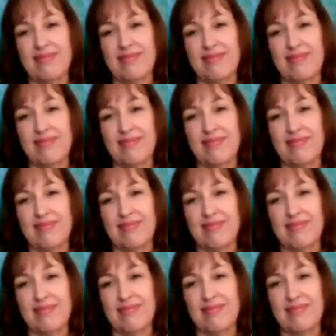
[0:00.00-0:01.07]

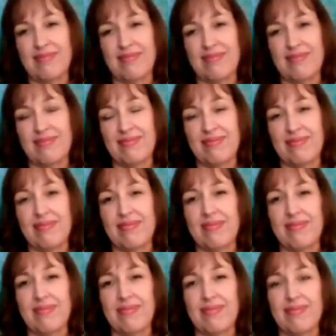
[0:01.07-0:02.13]

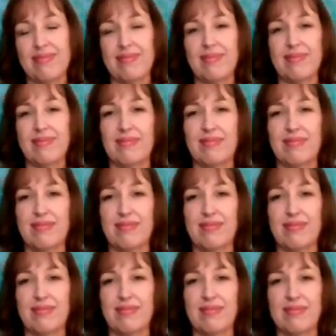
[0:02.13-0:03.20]

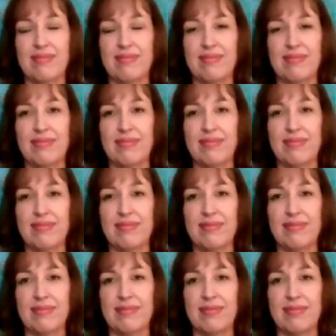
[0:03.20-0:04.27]

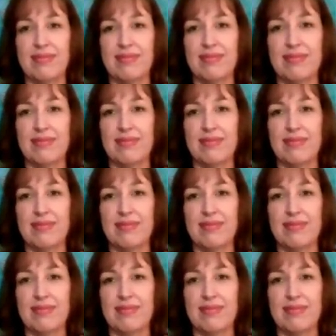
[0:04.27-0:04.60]
(silent)